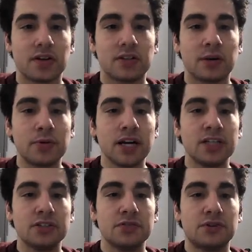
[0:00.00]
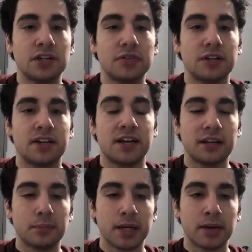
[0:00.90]
Number 843,
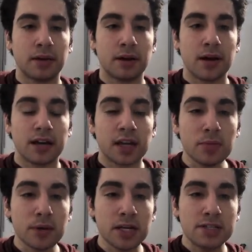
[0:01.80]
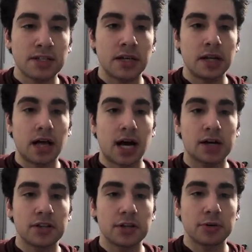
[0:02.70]
kidney bean. Kidney bean is a little higher
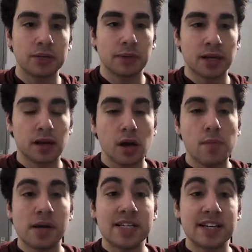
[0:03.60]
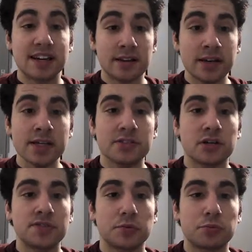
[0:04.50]
than green bean because a kidney
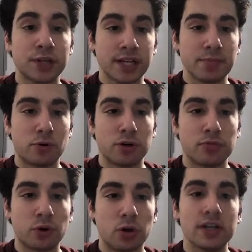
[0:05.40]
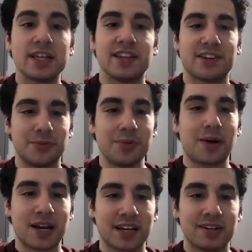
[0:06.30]
serves a really important role in the human
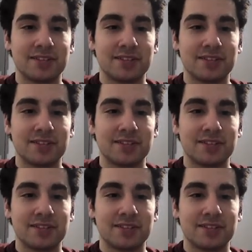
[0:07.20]
body.